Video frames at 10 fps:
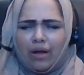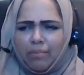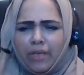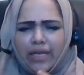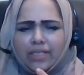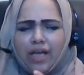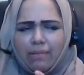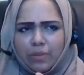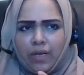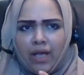many a
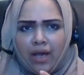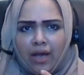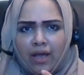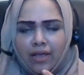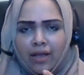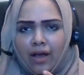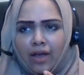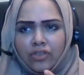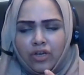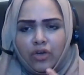times when I
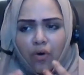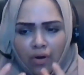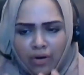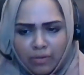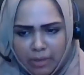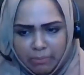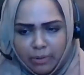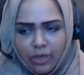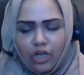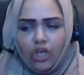actually call on
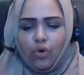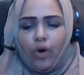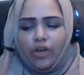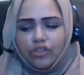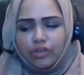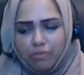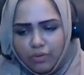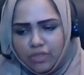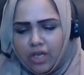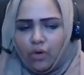people who are into
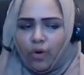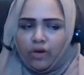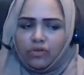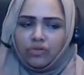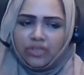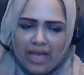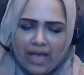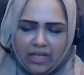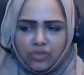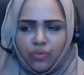music, who are into
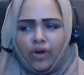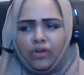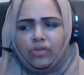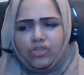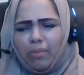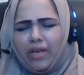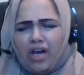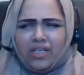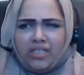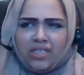dance, who are into so many
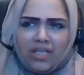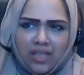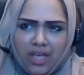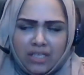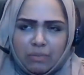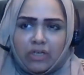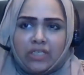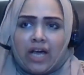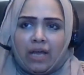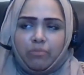artistic things, because
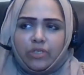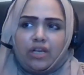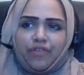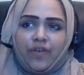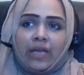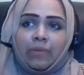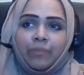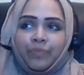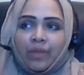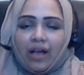I personally feel
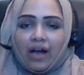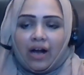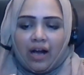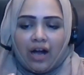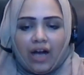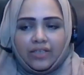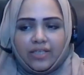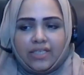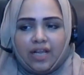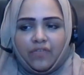art
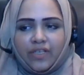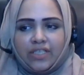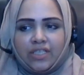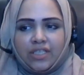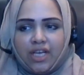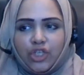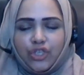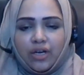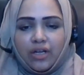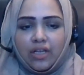itself is such a